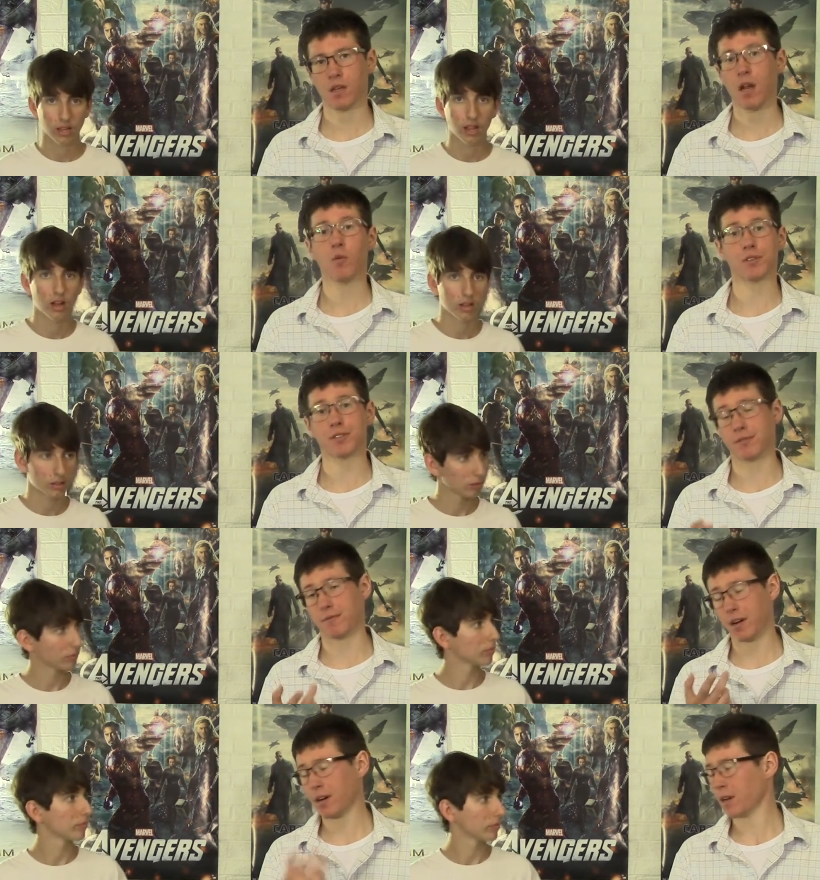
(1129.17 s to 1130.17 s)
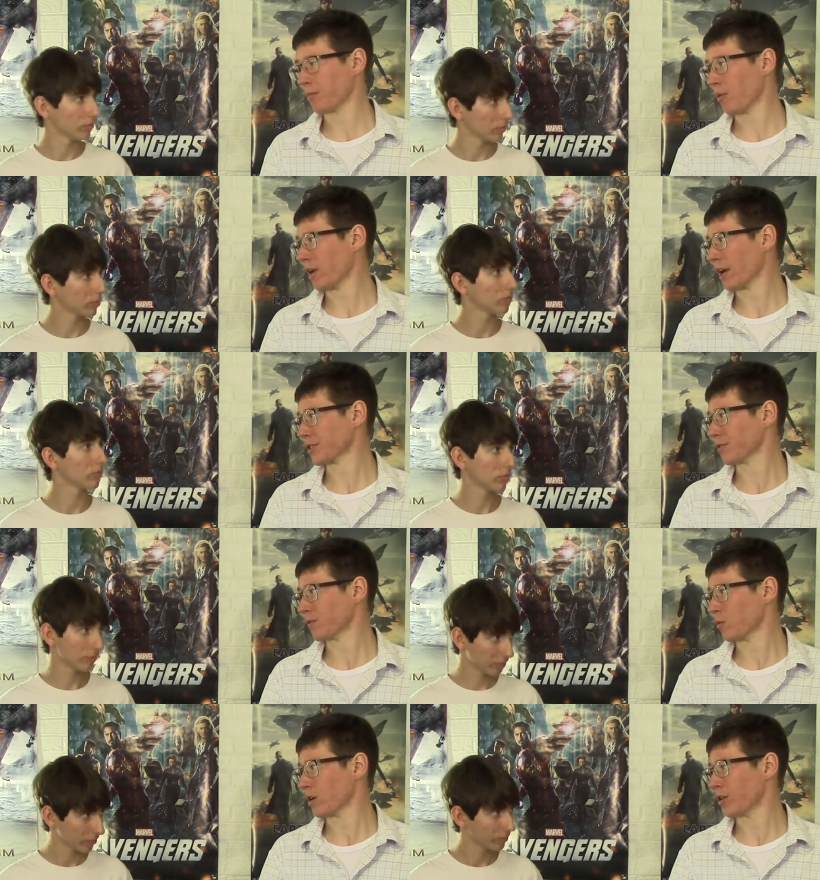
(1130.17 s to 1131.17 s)
Speaker 1: which is very important actually
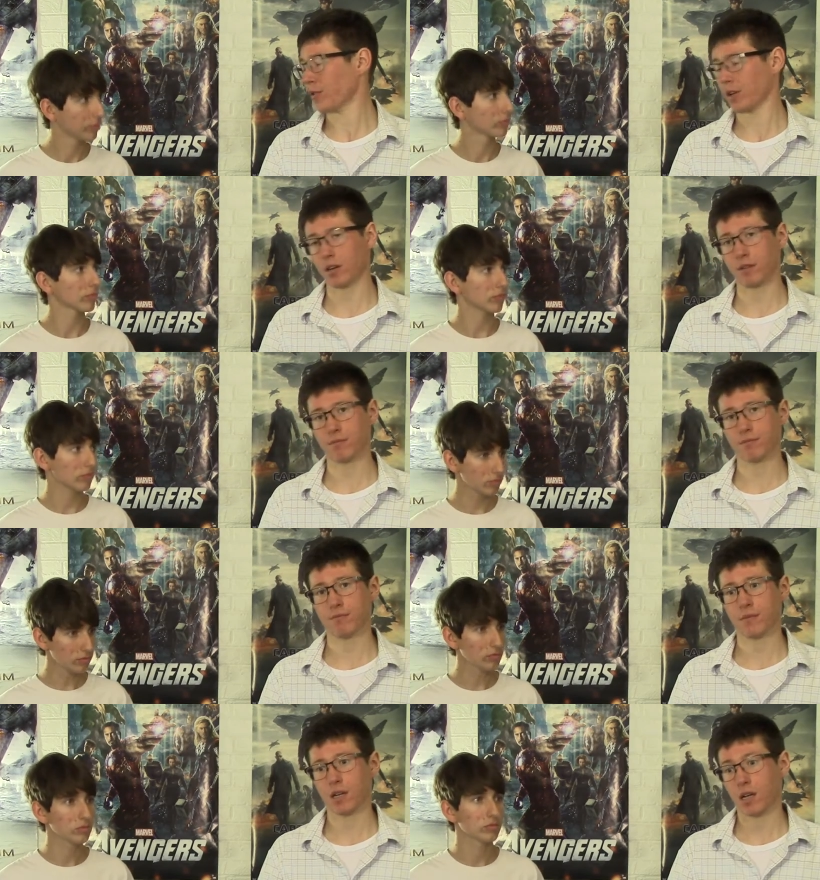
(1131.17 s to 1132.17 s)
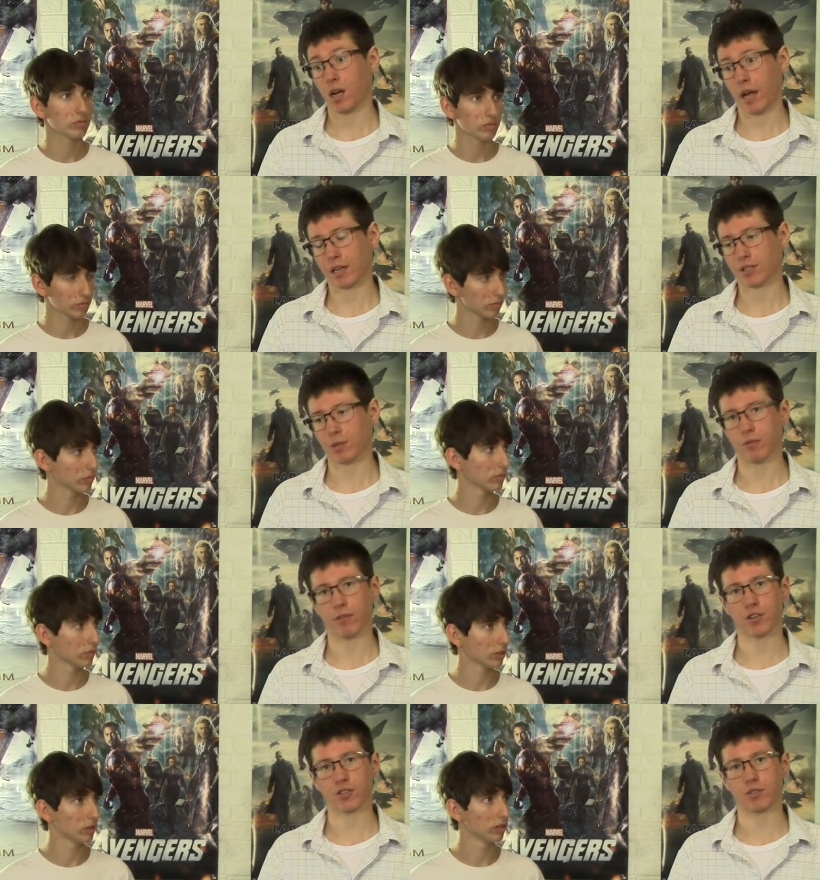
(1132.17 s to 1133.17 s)
for when you're doing a actually a
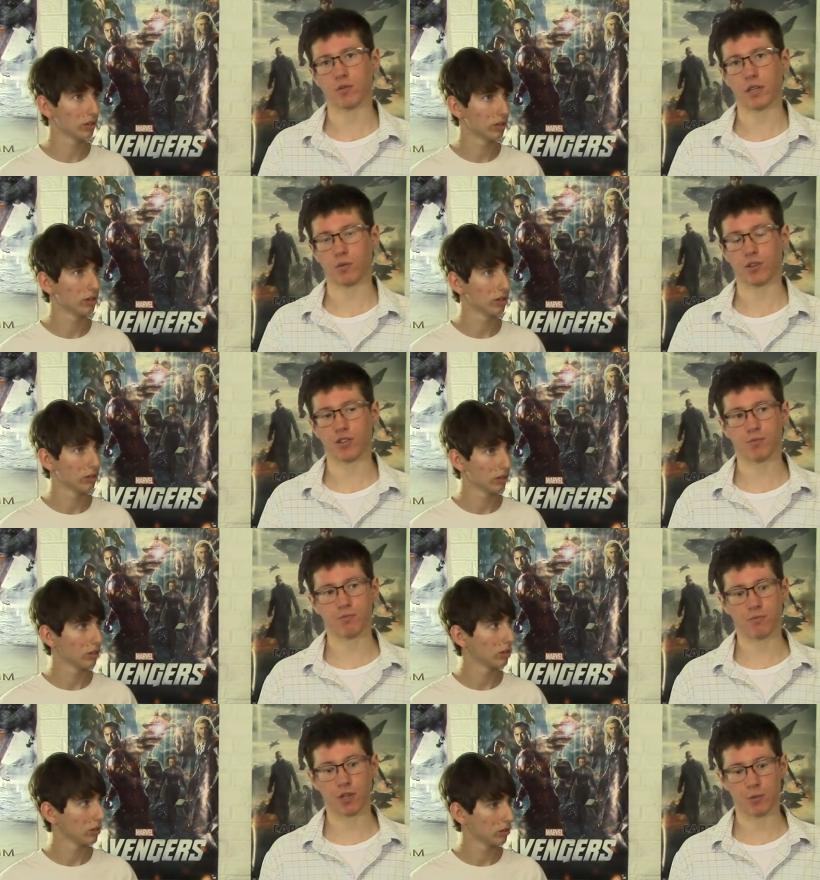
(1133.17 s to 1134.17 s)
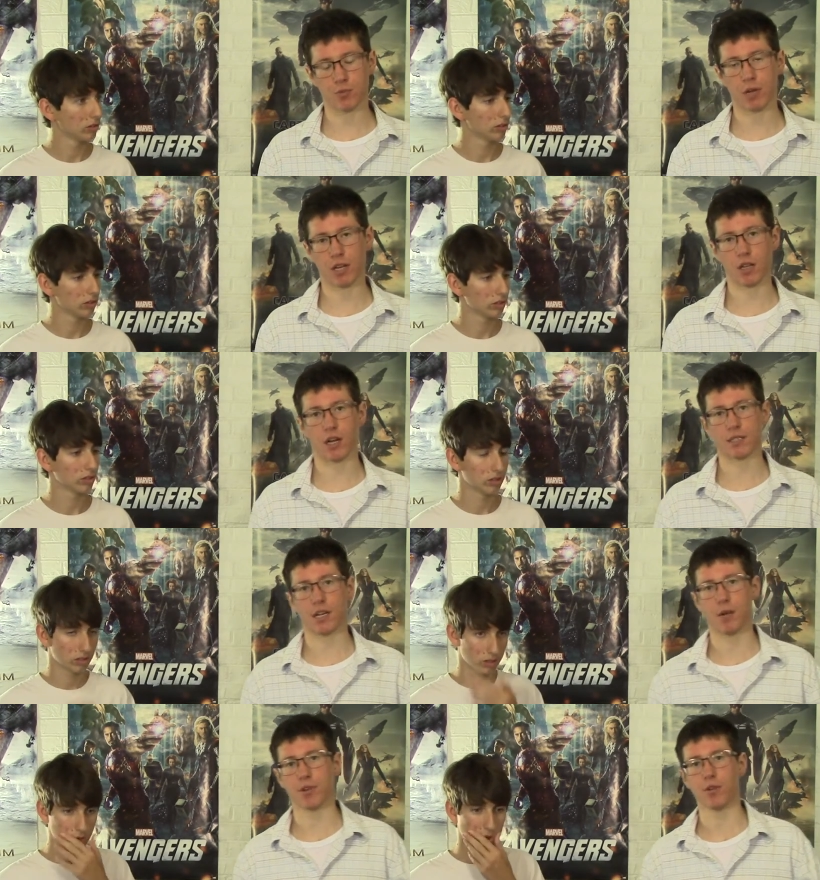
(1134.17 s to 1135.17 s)
professional like when you're going to be spending a lot of
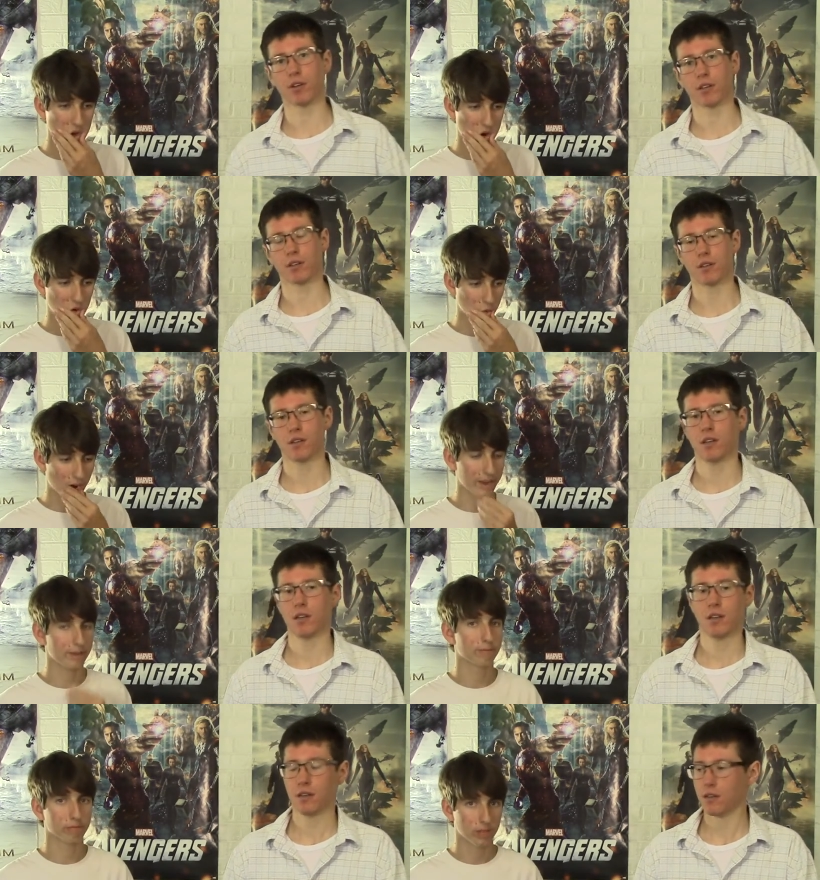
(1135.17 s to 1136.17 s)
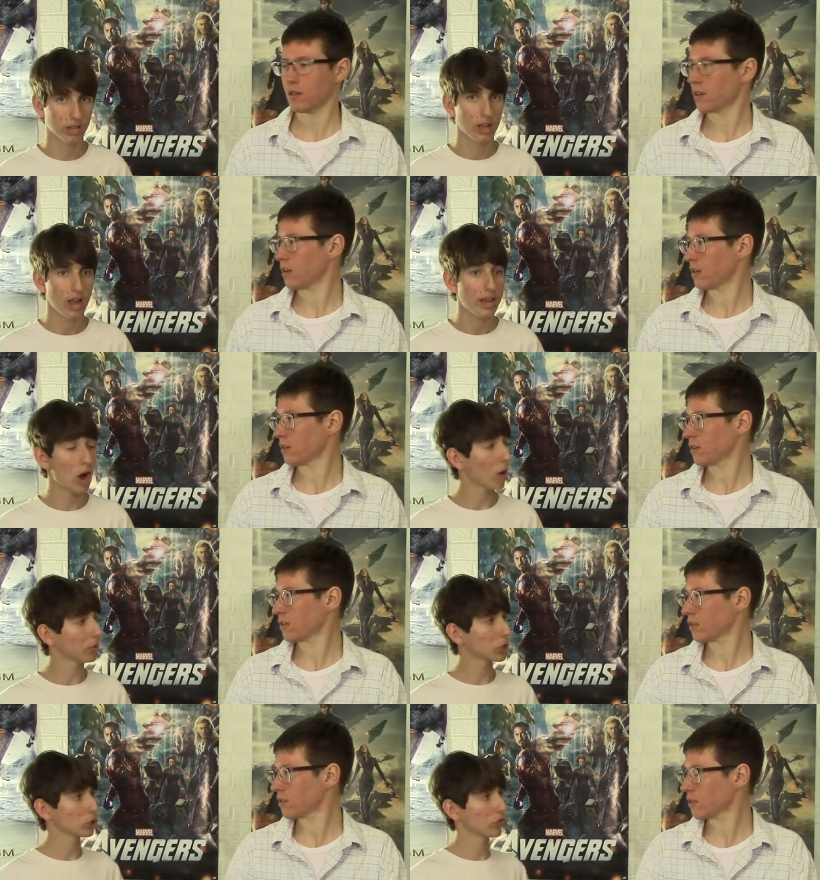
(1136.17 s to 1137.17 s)
time
Speaker 2: doing it. Right. Now, I'm
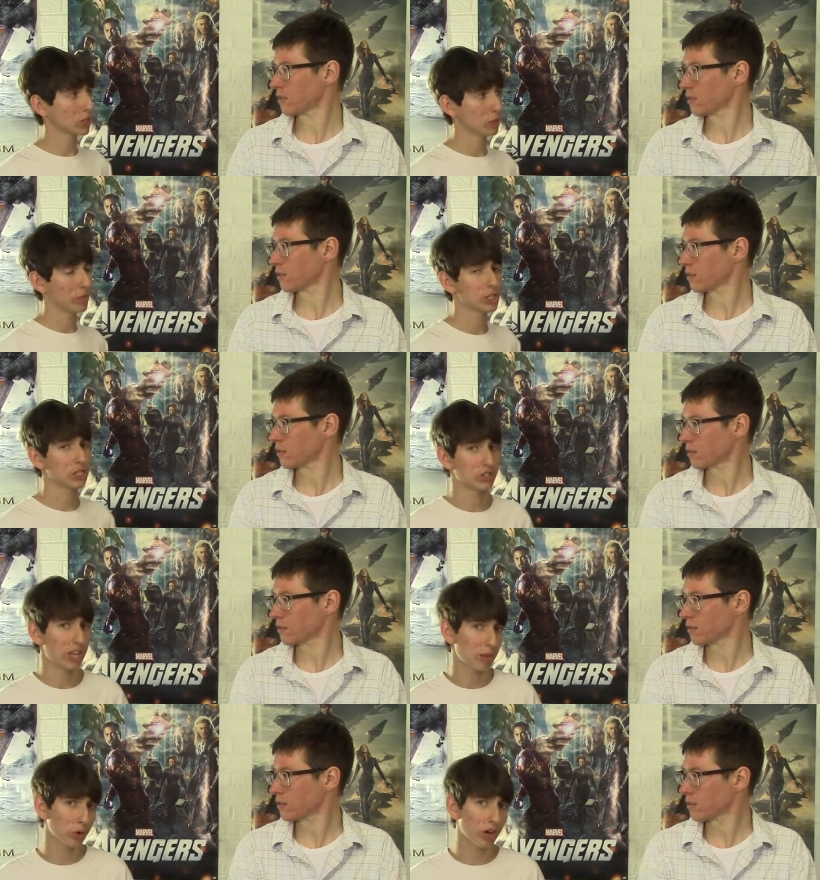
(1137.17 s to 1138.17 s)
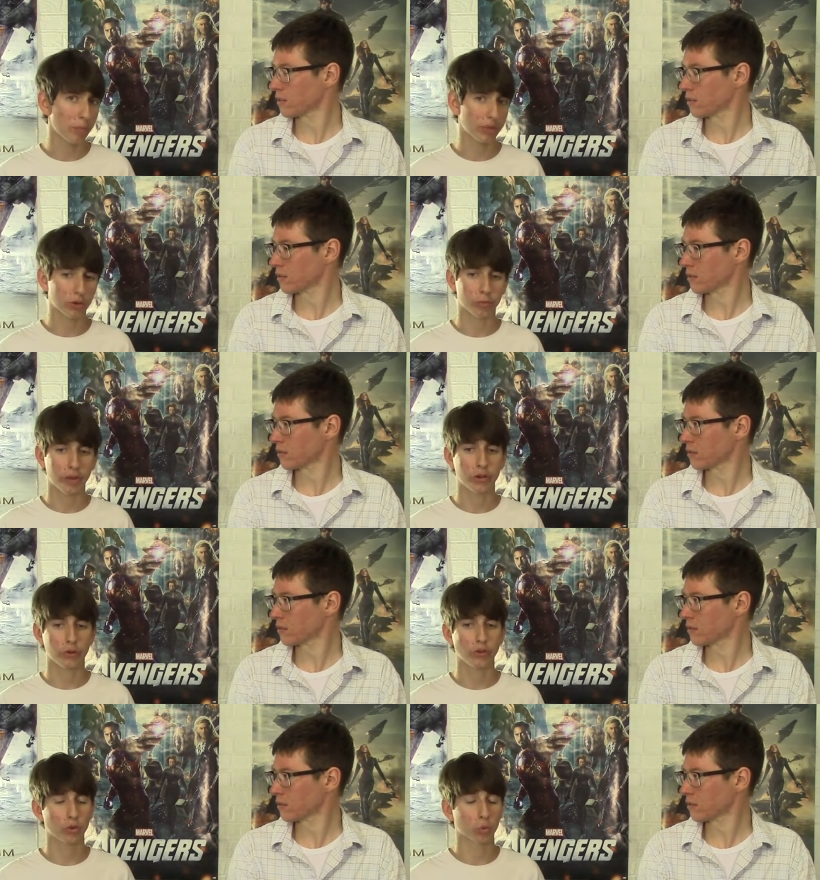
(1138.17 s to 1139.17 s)
not sure if I should mention his name or not, but there's a man who
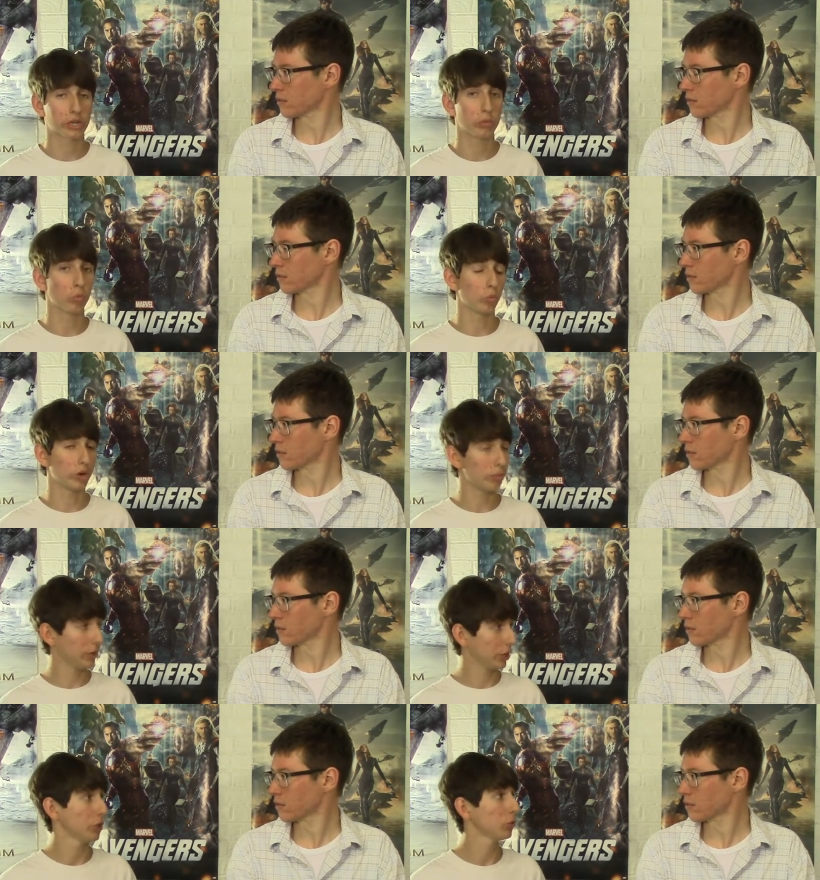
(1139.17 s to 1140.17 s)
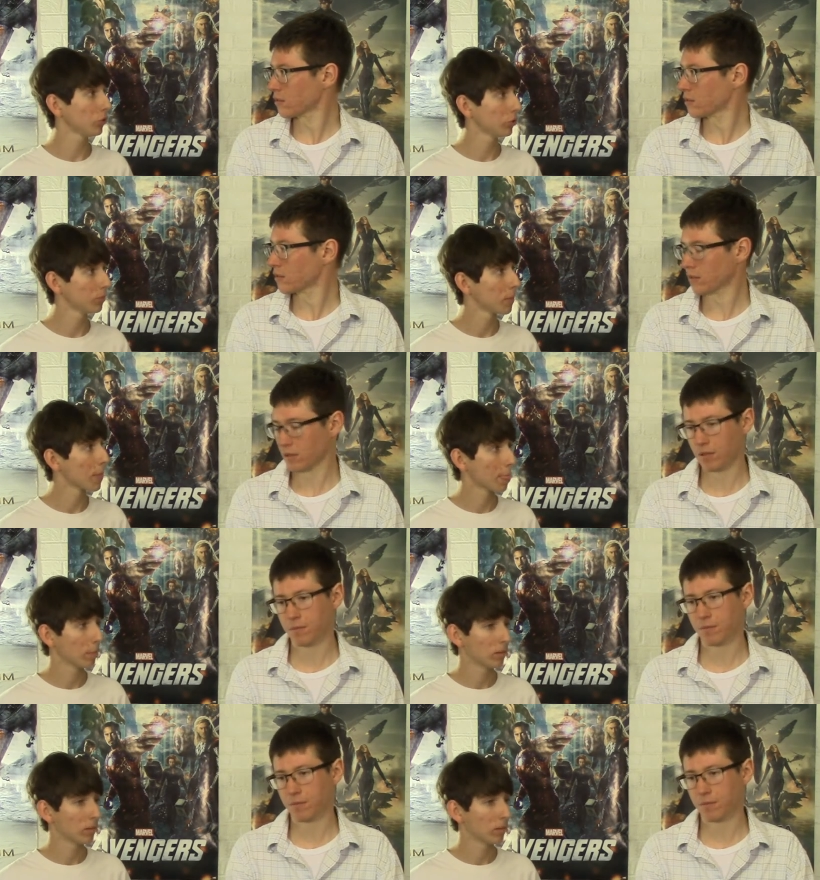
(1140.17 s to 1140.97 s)
used to work at Rhythm and Hues. Okay.